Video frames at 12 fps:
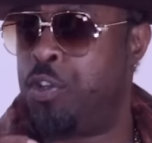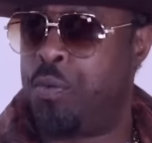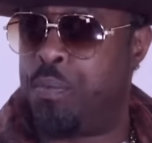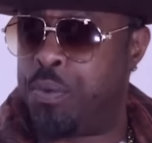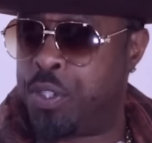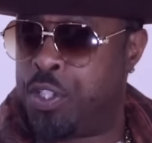
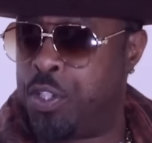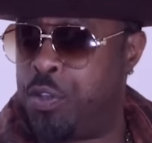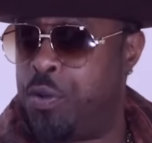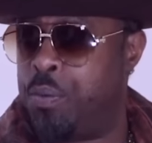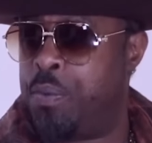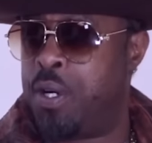
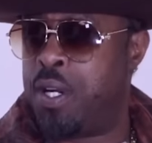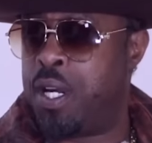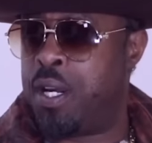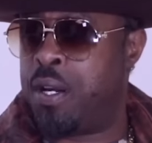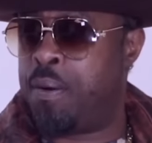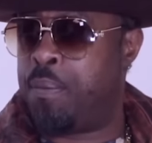Cube
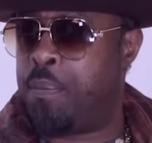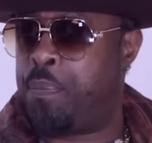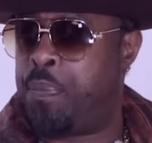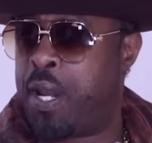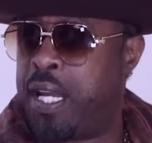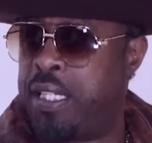Cube
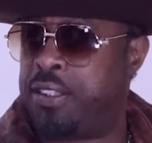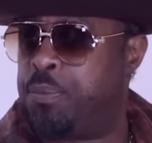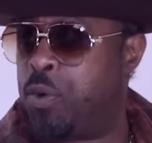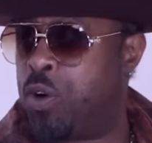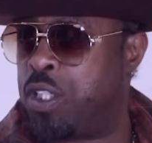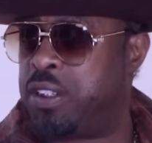
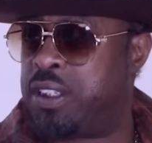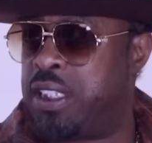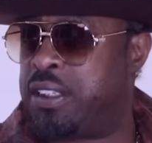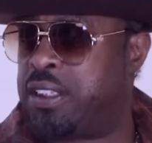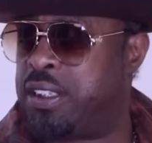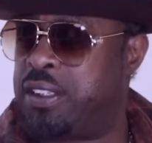pays
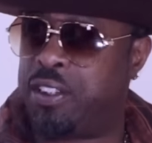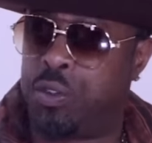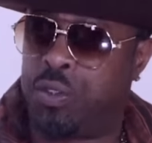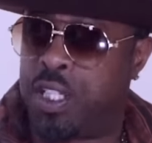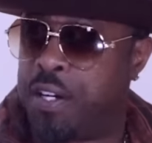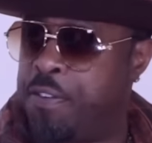more
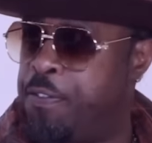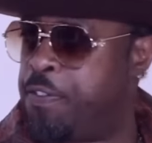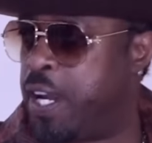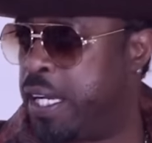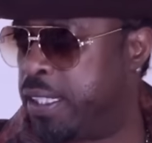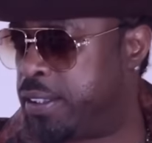attention to the
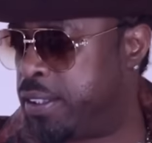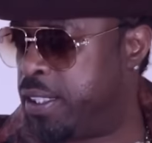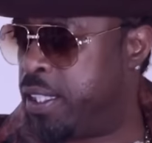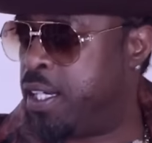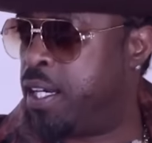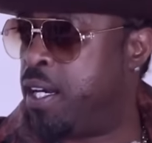
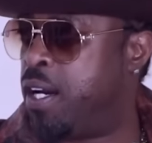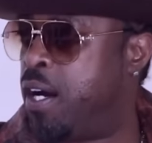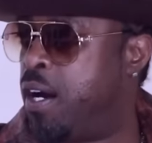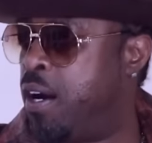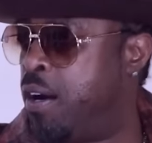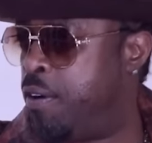effect
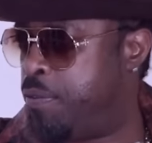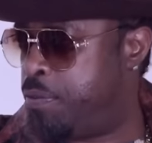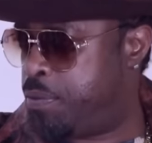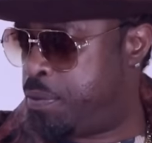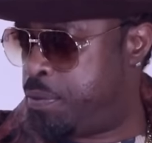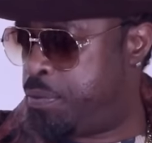
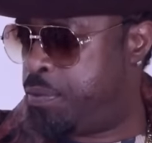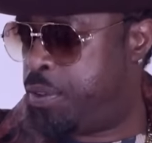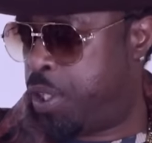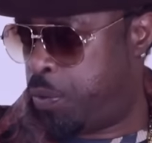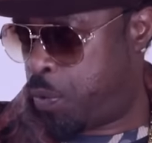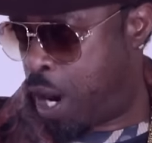of
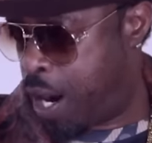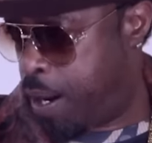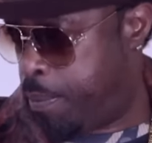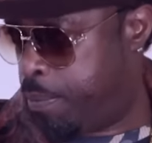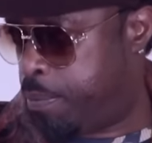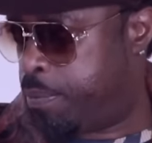the
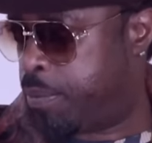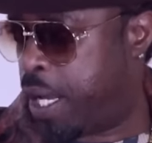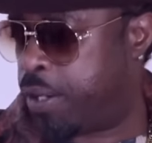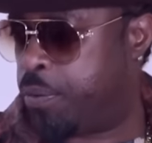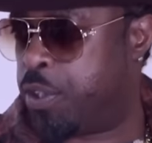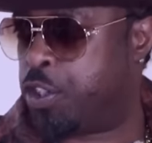rhyme.
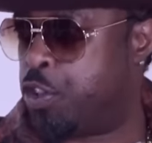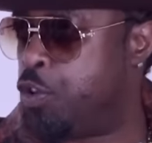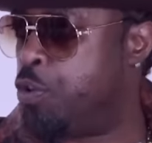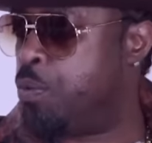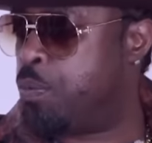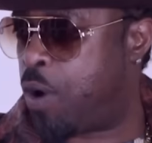Like
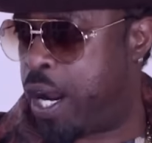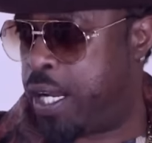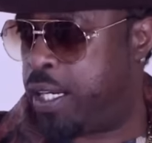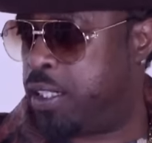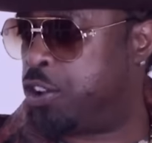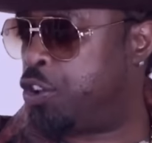when
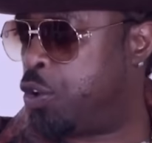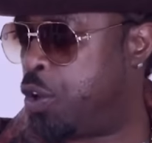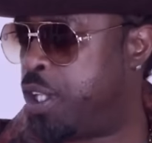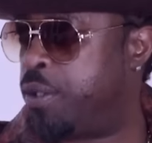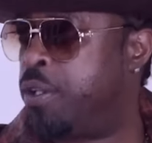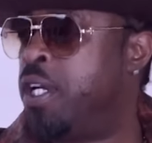Cube write a
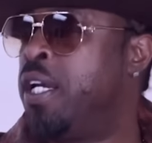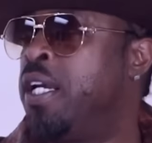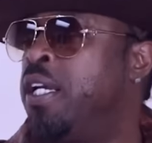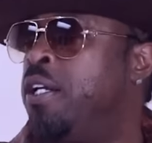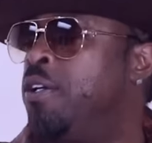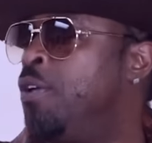
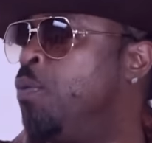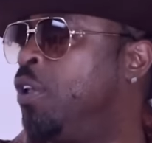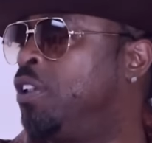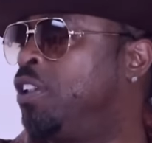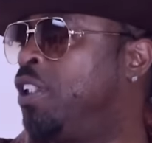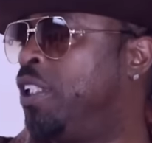story, he,
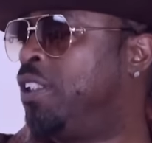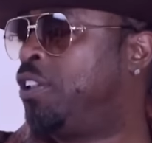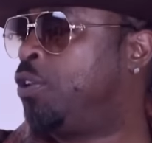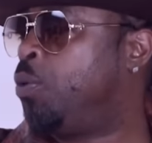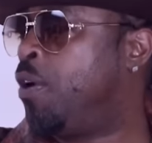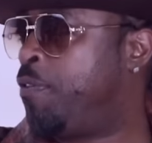he
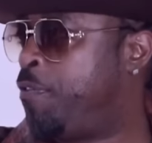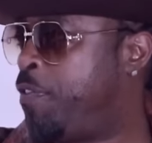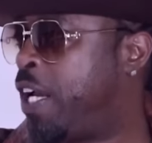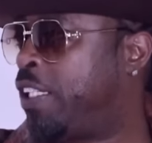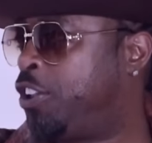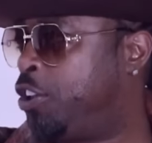wants it to
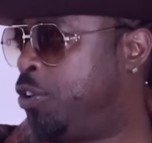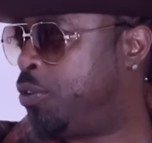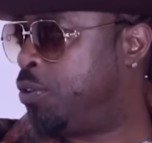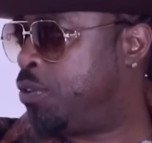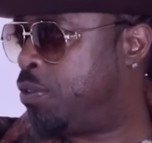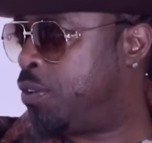
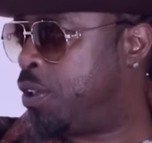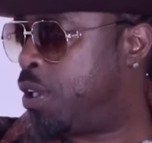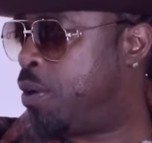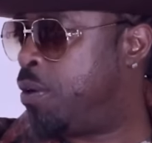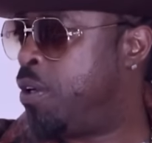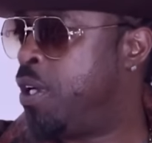affect you,
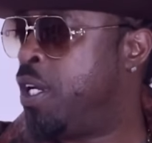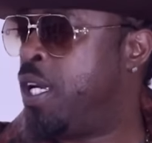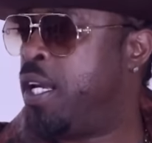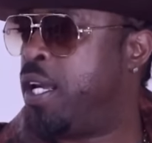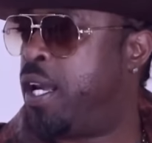you know.